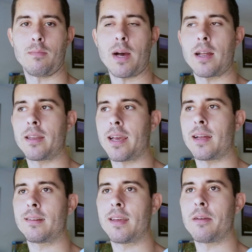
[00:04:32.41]

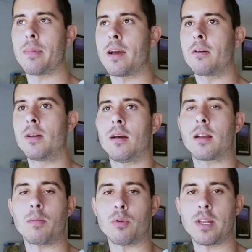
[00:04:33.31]
podcast came out a
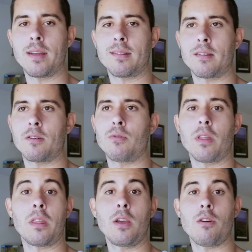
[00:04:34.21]
couple days ago
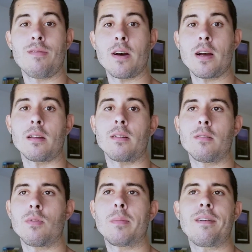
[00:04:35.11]
with Theo Von,
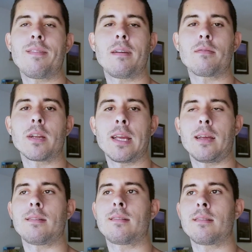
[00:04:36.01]
one of my favorite
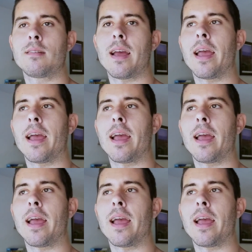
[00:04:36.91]
guests.